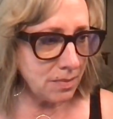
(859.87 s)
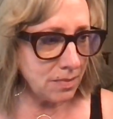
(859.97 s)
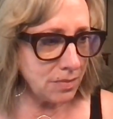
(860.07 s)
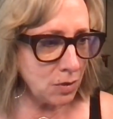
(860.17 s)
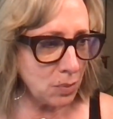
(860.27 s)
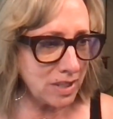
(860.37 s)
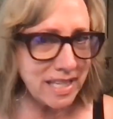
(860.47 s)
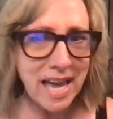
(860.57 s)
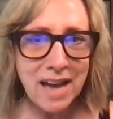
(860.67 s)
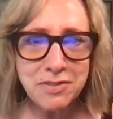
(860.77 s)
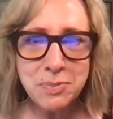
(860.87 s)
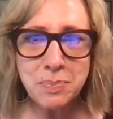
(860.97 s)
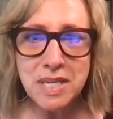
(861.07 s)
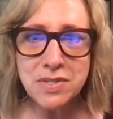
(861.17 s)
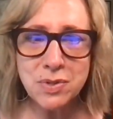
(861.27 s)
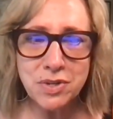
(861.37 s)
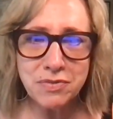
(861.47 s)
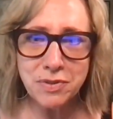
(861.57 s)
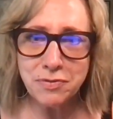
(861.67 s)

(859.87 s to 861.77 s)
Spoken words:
you really have to be sort of a